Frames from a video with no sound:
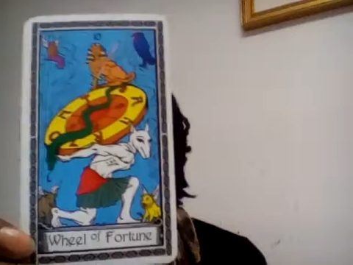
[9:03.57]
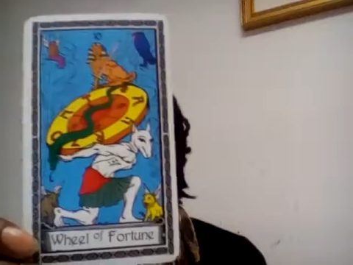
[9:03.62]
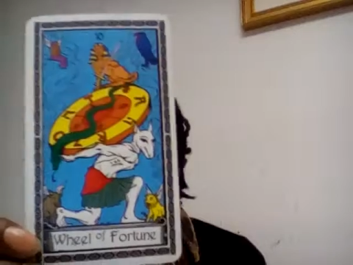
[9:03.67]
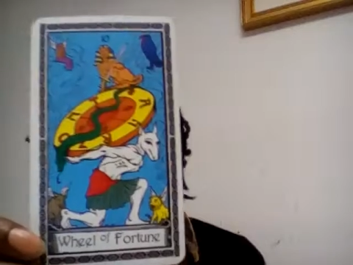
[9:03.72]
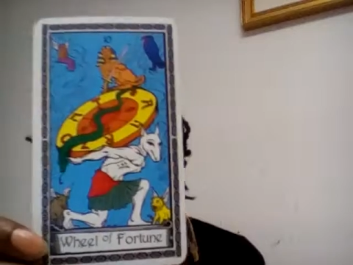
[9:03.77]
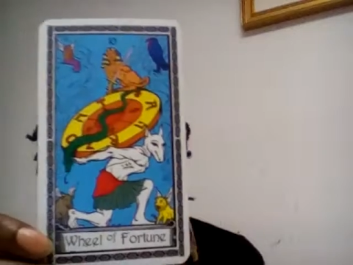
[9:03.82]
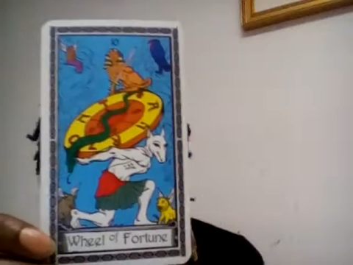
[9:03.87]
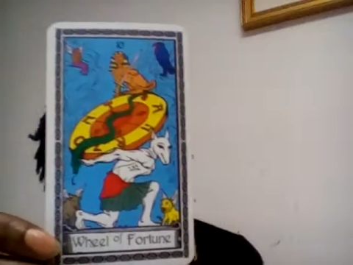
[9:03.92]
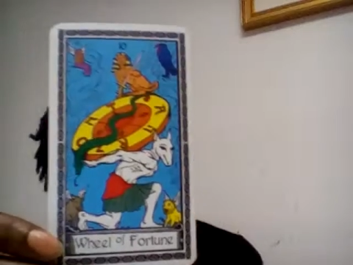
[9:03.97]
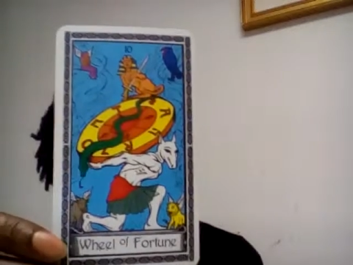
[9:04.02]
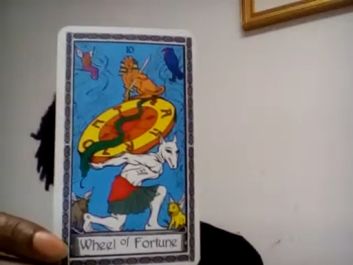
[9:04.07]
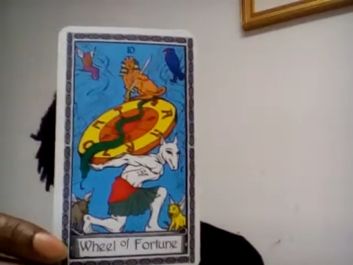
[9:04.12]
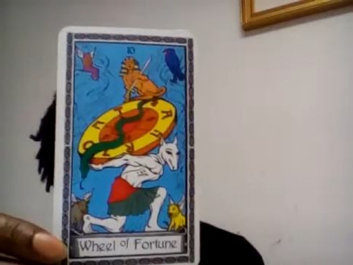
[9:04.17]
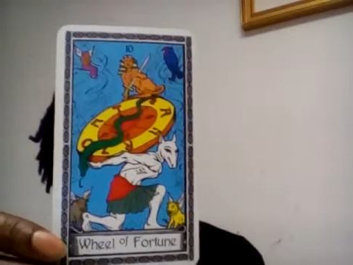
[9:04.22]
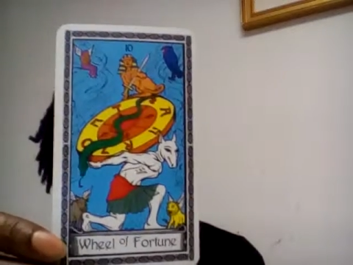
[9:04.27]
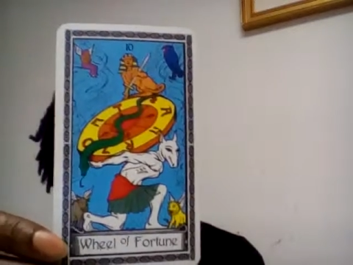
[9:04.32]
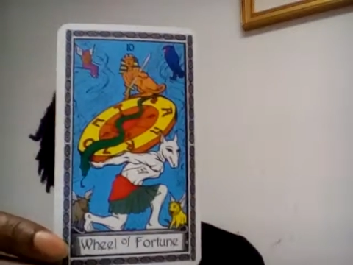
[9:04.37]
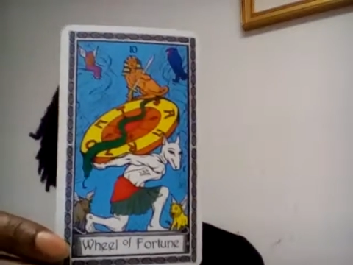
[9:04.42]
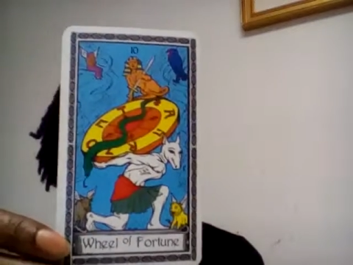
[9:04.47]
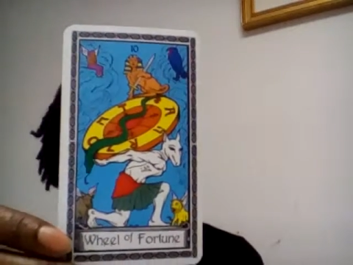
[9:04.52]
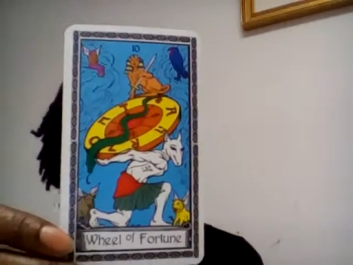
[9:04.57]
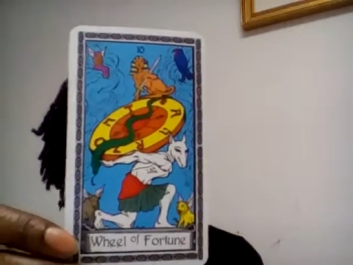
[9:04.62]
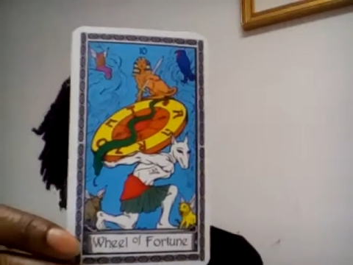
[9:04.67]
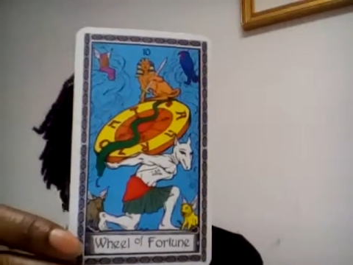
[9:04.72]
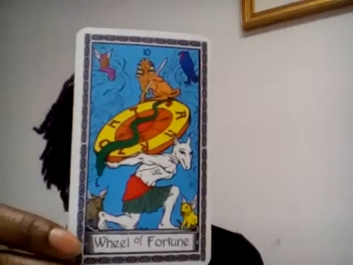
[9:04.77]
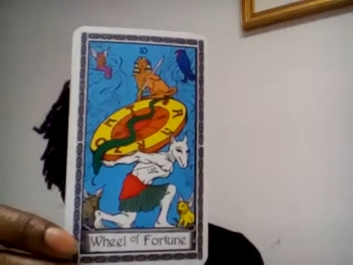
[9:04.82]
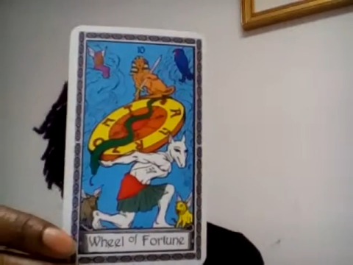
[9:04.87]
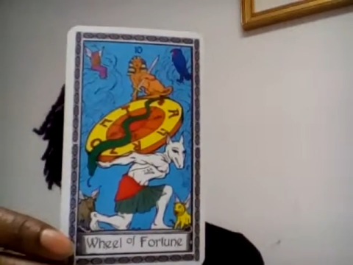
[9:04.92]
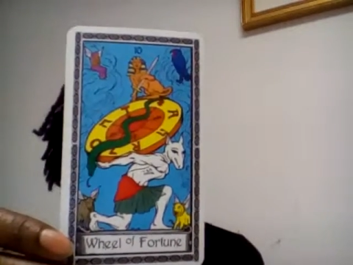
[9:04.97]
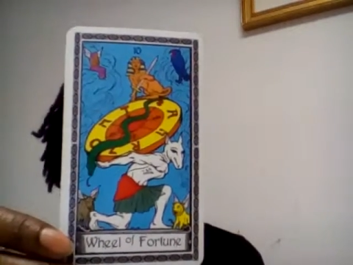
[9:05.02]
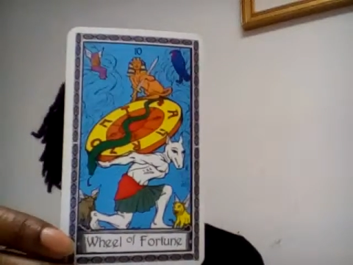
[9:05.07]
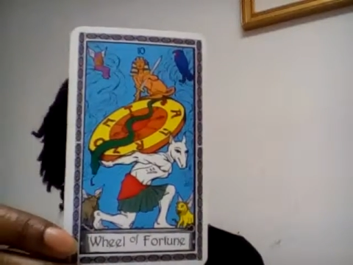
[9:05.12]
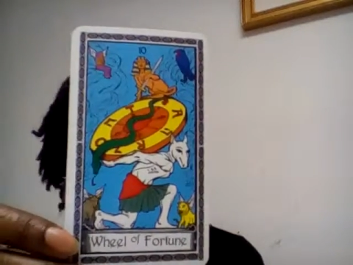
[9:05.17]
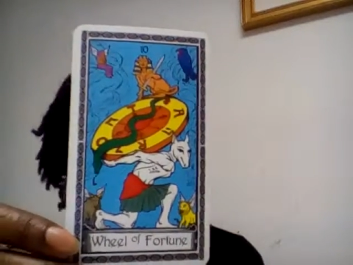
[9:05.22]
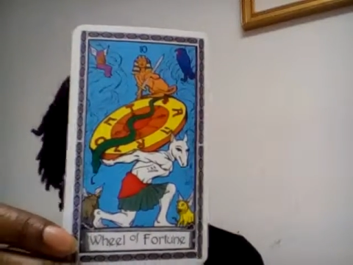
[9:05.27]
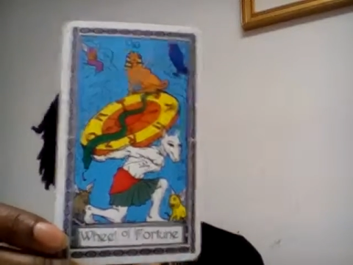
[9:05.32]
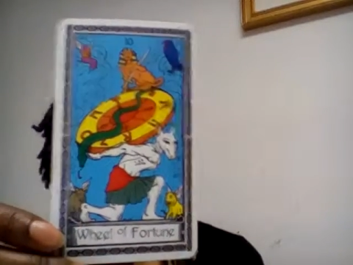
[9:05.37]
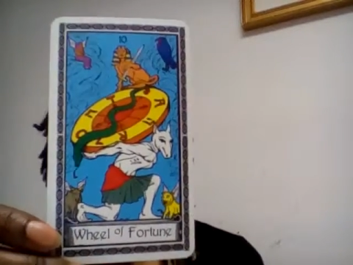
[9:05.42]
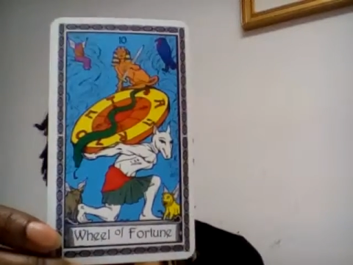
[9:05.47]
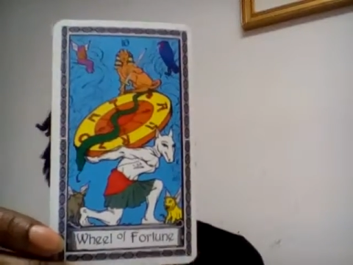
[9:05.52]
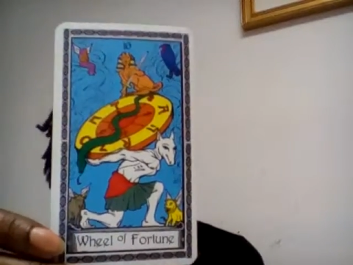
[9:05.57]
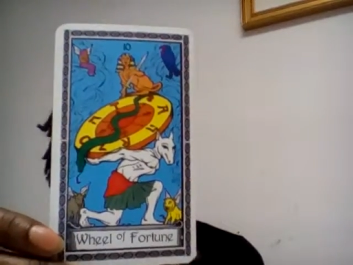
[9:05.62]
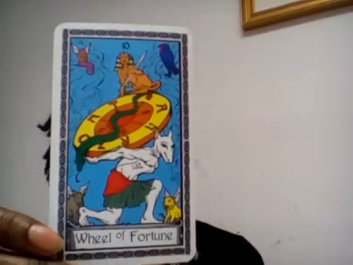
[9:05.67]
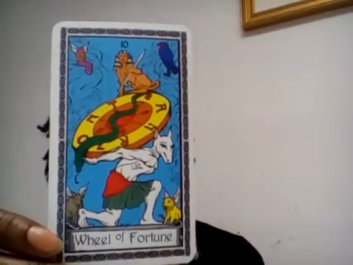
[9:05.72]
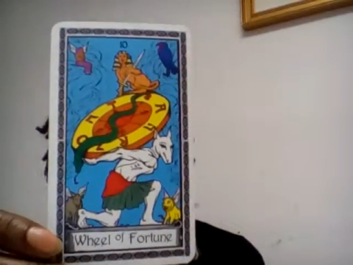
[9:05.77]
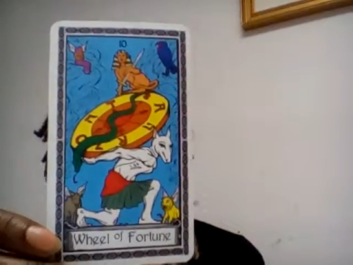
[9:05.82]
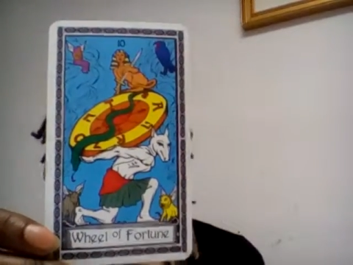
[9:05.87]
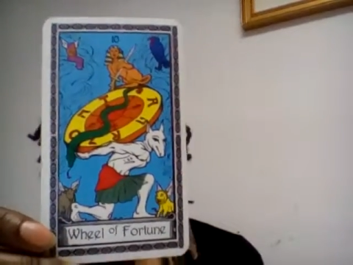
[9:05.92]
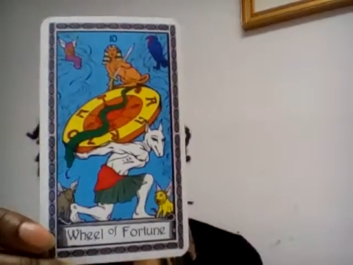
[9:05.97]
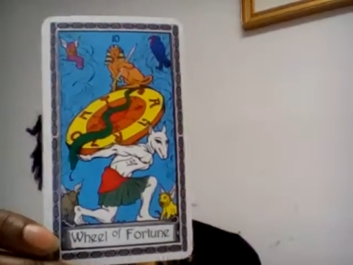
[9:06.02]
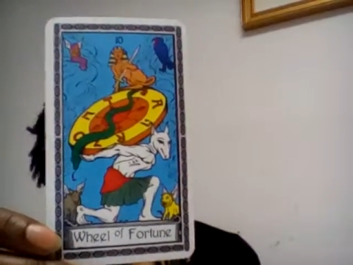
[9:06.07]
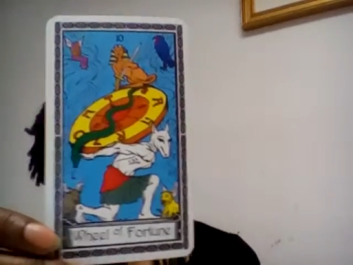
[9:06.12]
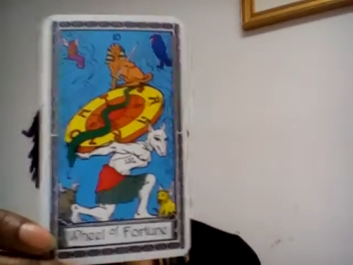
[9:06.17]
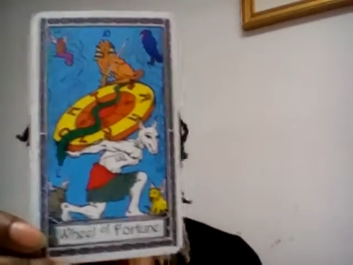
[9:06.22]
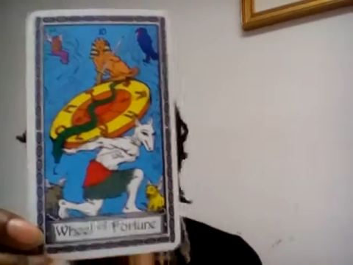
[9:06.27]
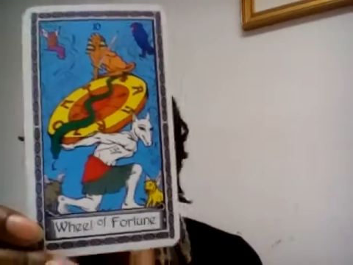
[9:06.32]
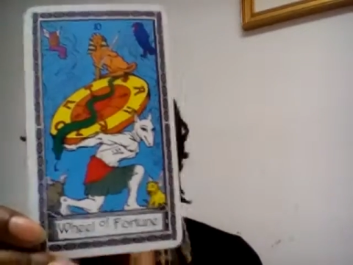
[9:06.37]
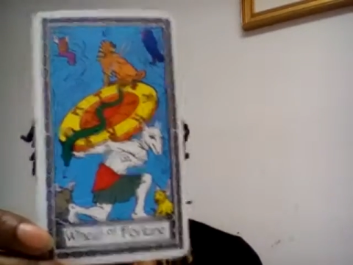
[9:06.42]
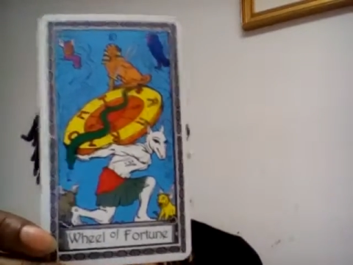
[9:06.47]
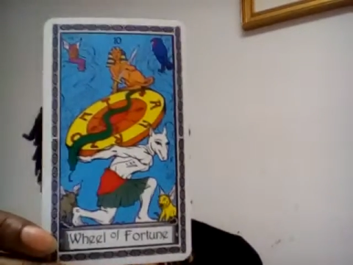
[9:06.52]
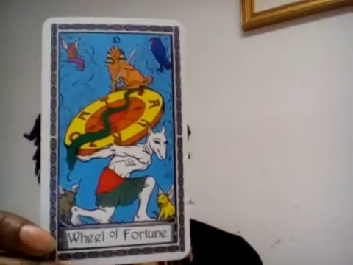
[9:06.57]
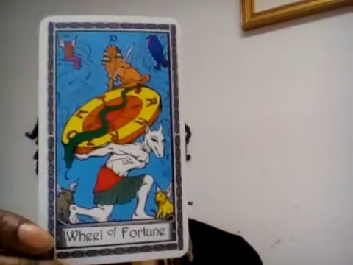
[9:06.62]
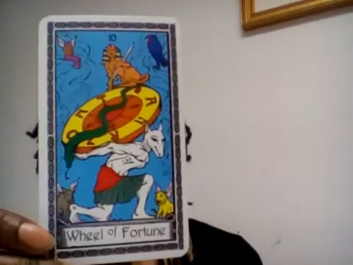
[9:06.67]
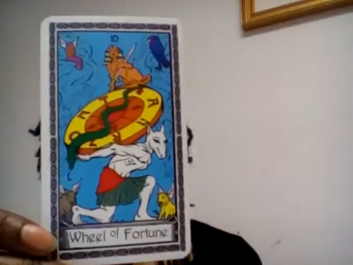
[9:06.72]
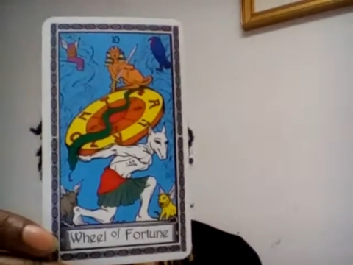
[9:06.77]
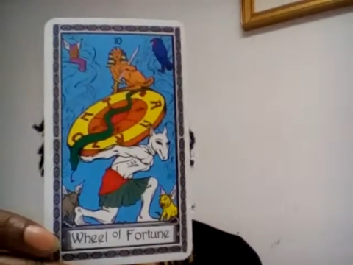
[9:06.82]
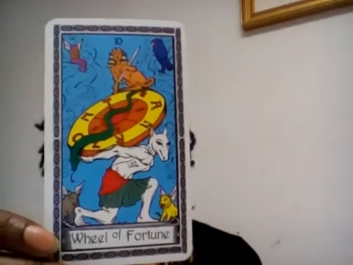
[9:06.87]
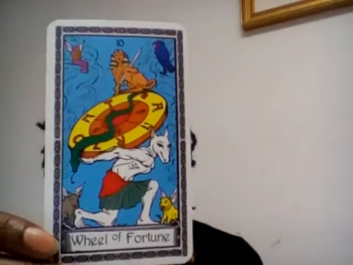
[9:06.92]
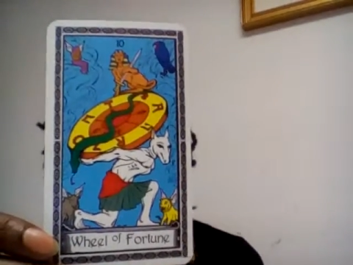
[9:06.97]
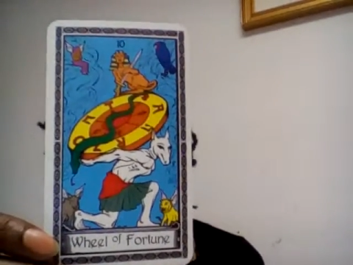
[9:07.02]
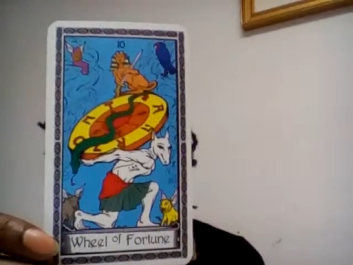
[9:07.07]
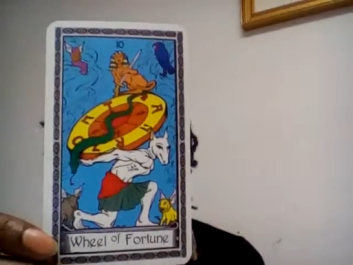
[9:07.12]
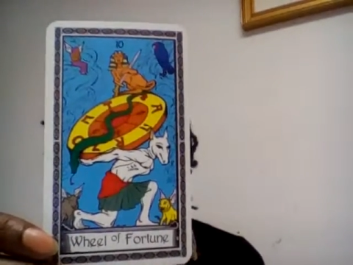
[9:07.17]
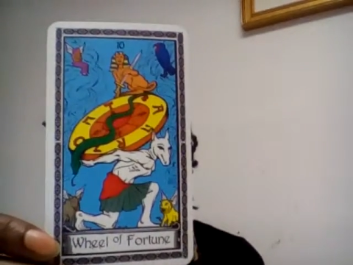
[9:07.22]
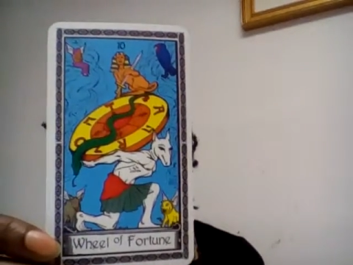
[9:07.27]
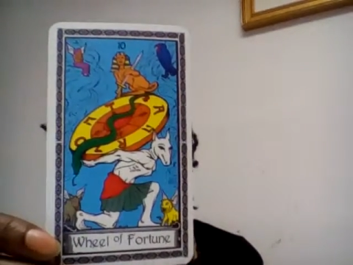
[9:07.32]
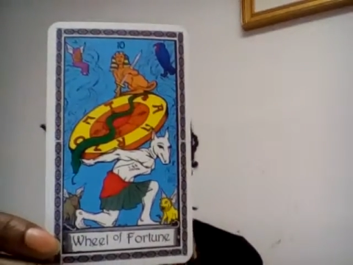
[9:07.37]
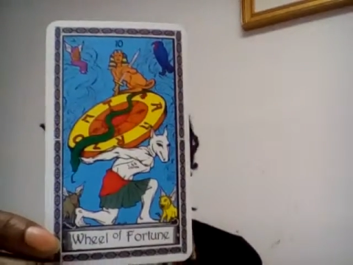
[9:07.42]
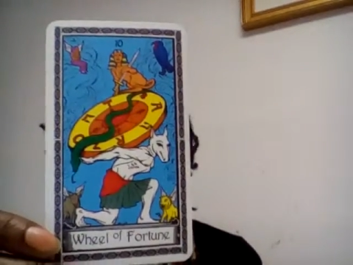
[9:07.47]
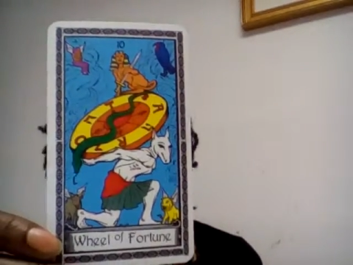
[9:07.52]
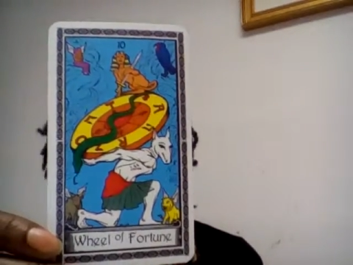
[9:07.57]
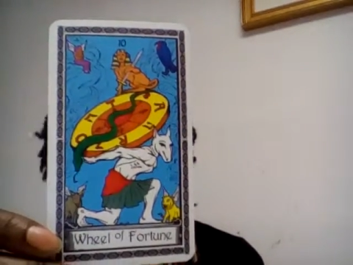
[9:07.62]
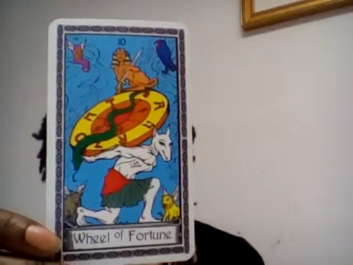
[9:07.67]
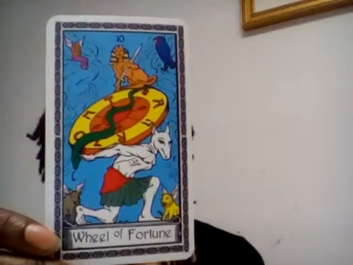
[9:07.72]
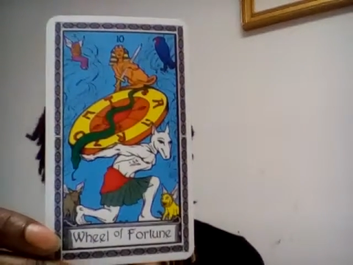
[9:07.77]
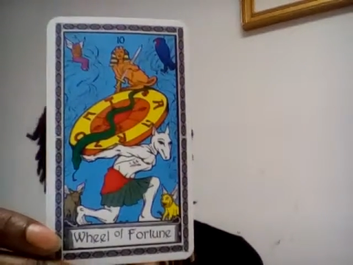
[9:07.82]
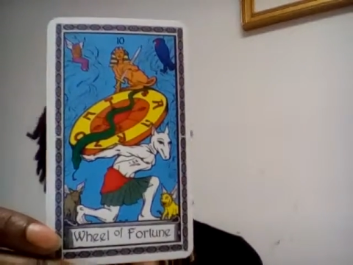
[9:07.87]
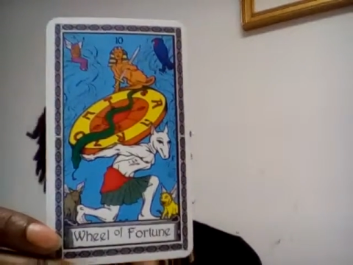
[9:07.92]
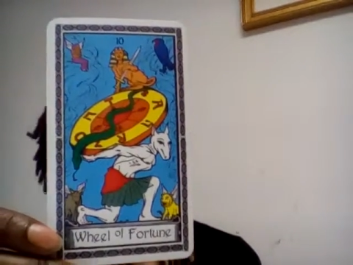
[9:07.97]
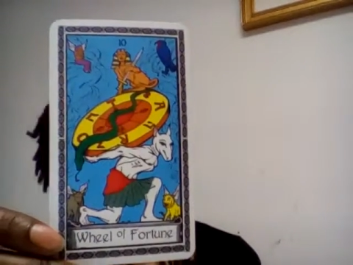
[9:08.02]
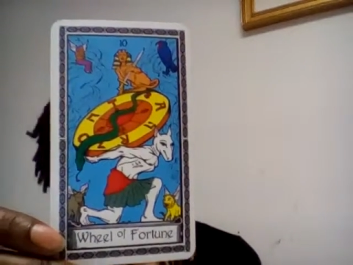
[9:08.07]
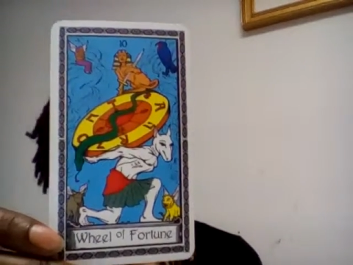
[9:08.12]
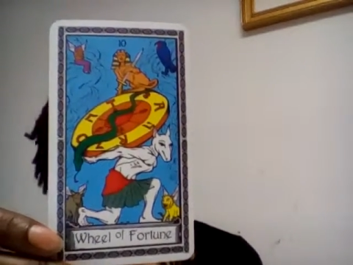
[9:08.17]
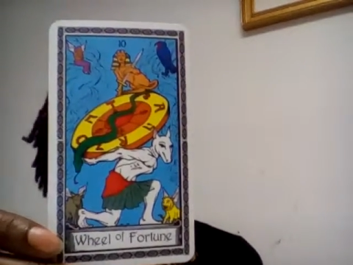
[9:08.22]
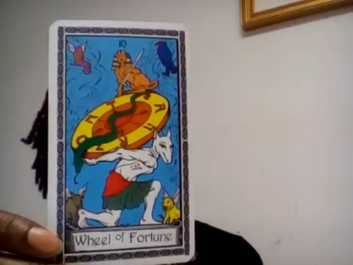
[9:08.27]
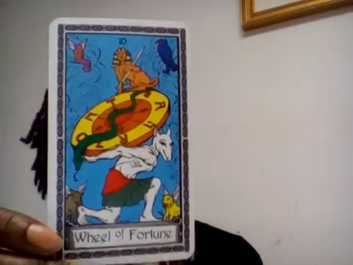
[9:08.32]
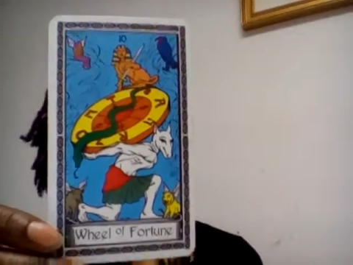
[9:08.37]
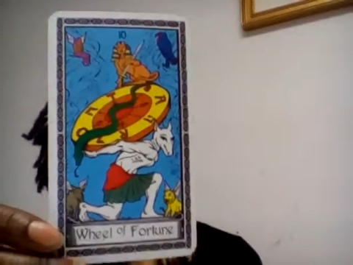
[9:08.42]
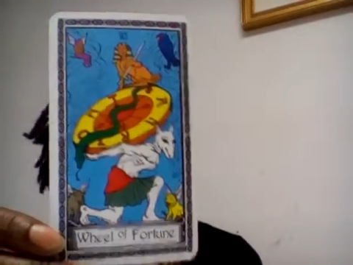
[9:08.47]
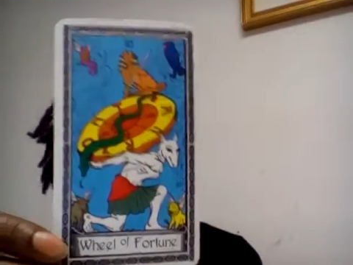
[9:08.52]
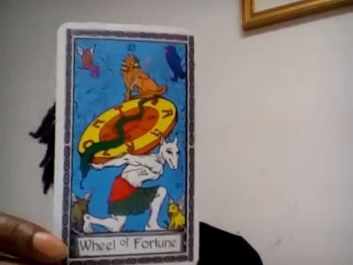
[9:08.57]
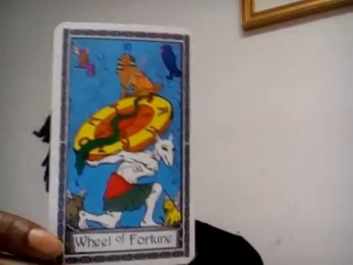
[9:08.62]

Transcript: [unreadable: no face in view]